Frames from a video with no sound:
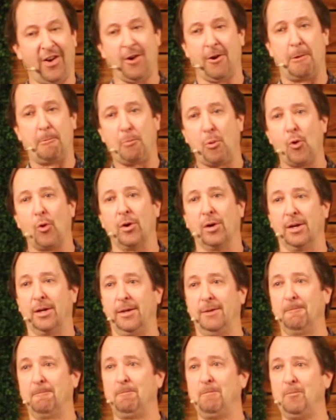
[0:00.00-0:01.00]
very poorly,
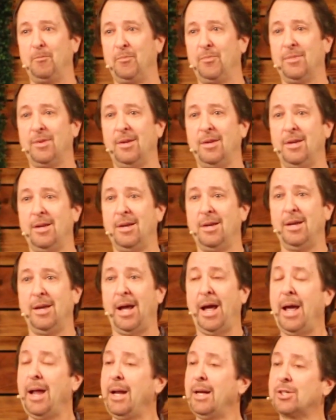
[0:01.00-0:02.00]

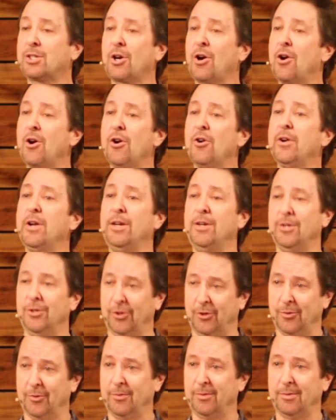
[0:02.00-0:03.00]
and it's hurting
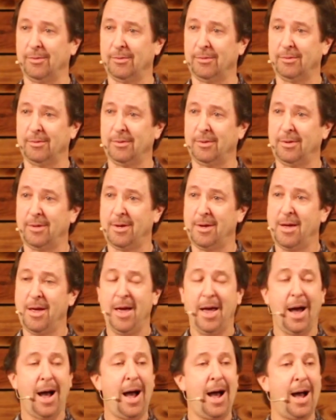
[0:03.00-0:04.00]
you.
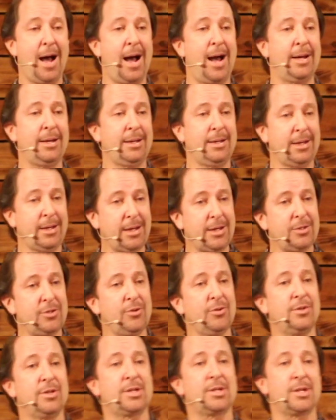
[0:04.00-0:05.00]
I need
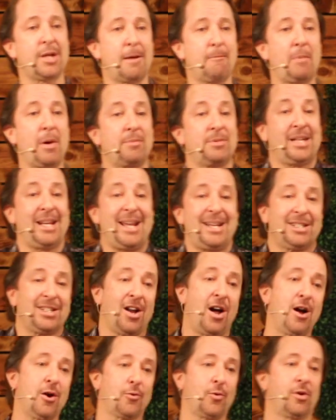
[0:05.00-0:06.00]
you to step up. See, that's
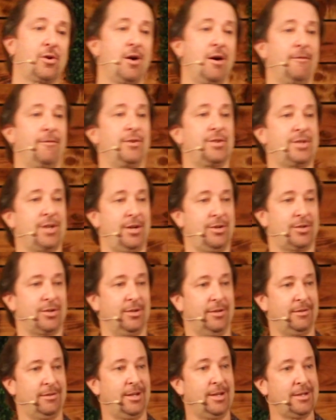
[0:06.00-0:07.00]
an awkward
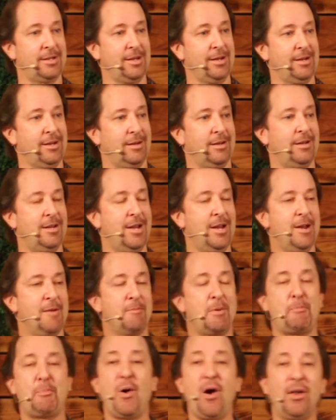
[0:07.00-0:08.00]
conversation, isn't it?
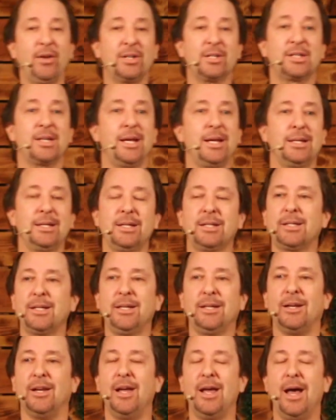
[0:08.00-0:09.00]
But Paul is saying,
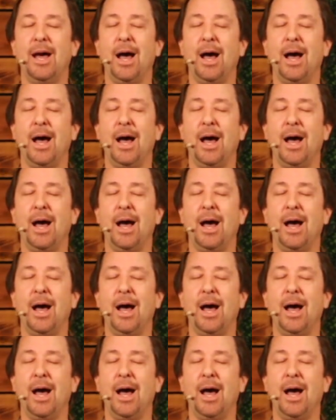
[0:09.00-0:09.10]
listen,